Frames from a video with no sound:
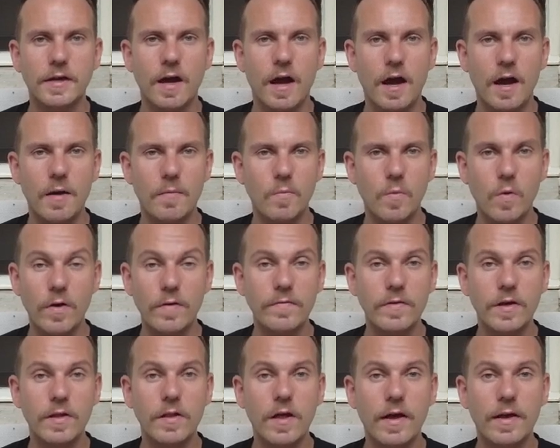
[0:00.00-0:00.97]
One of
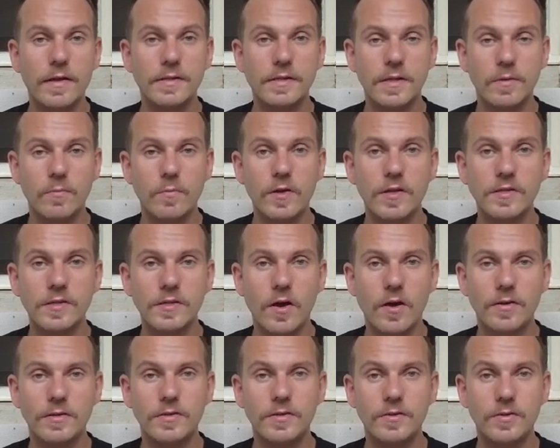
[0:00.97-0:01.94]
the clients that we
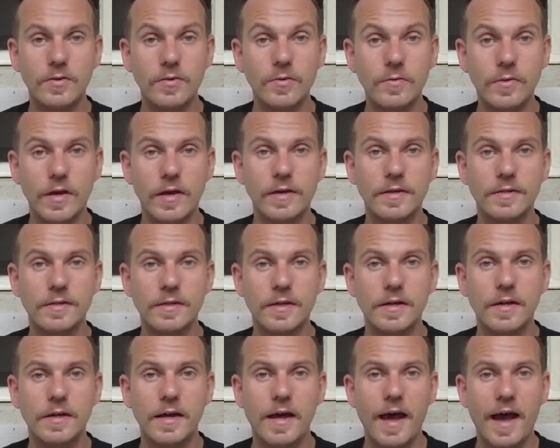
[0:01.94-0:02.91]
saw do this
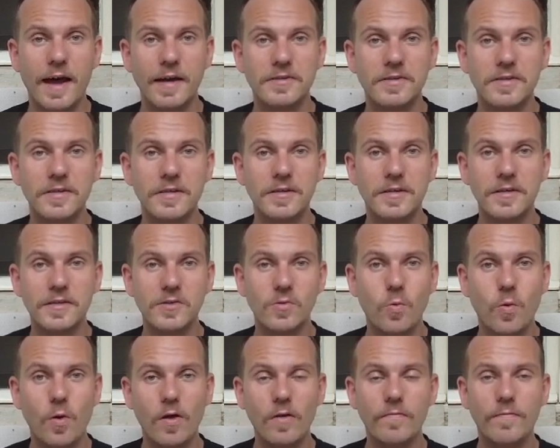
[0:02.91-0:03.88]
actually
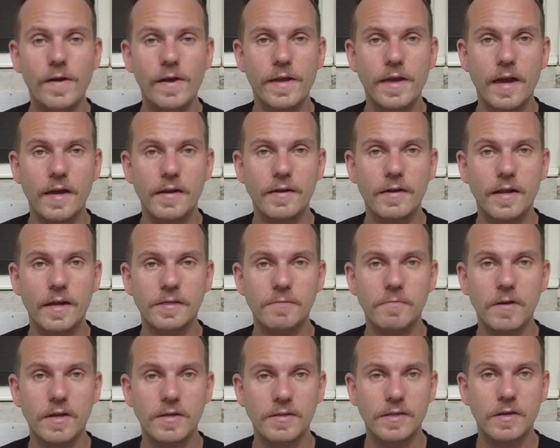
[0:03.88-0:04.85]
disqualify candidates
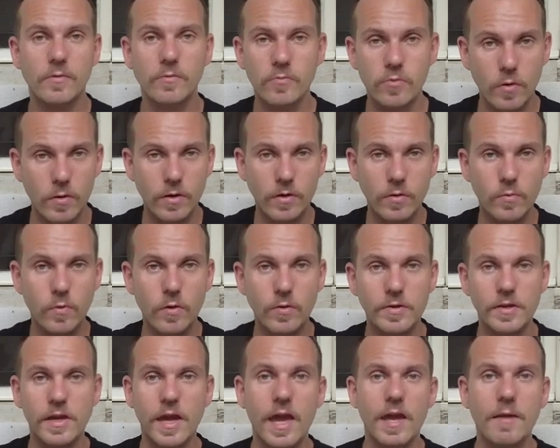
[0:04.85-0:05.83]
because they were, quote
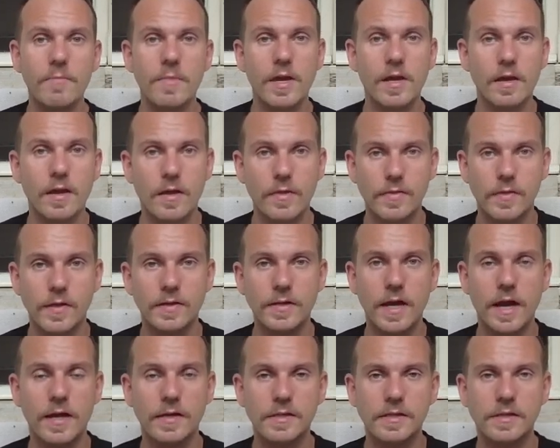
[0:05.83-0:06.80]
unquote, gaming the
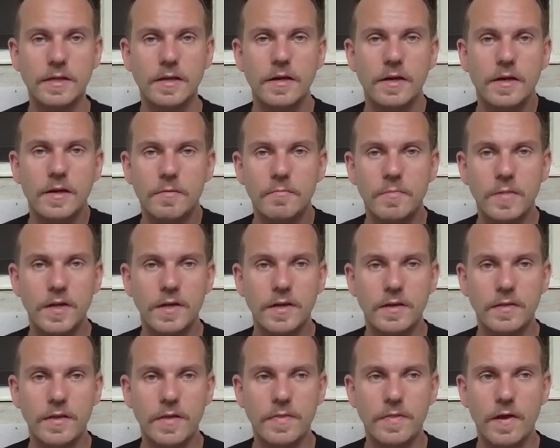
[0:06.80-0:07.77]
test,
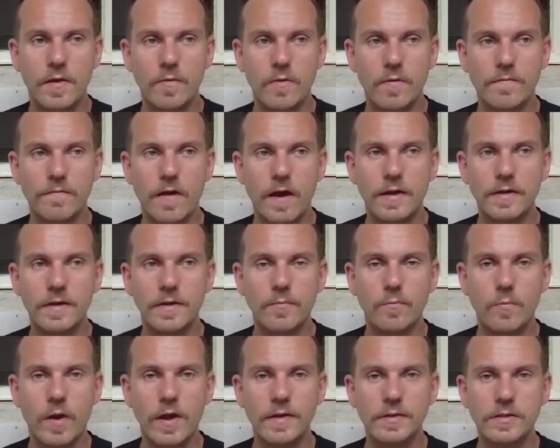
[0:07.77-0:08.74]
meaning that they were
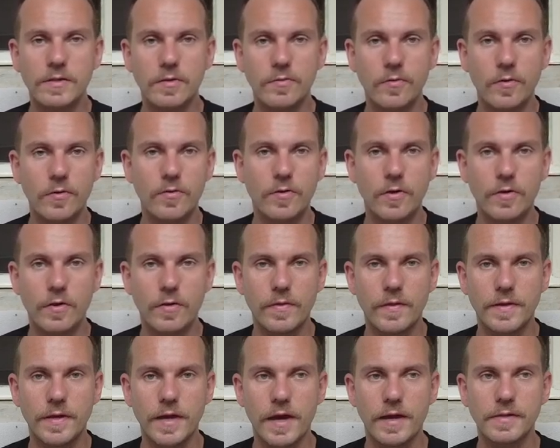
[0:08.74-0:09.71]
finding ways to look good on
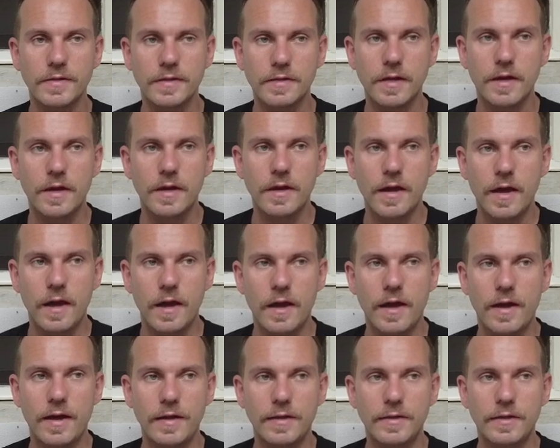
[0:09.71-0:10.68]
the test
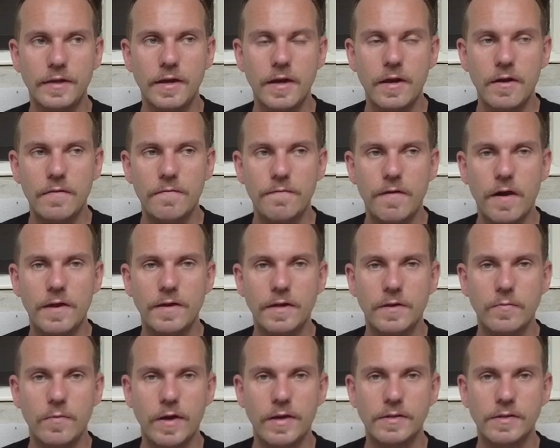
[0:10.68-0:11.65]
and
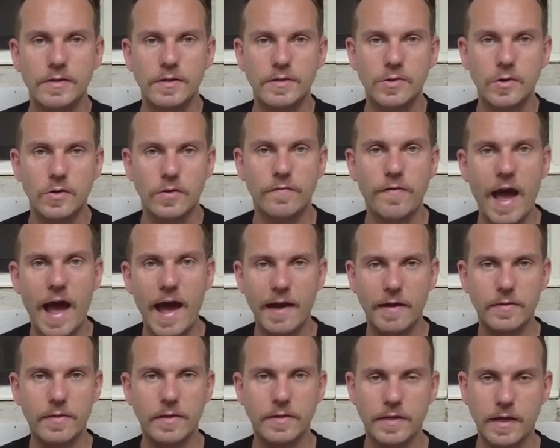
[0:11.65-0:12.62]
finding ways to sort of
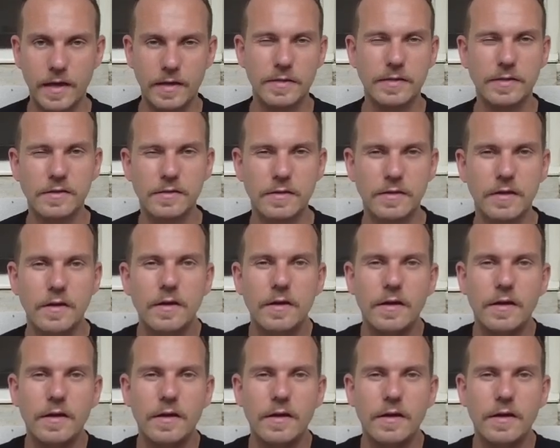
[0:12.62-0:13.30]
hack the test.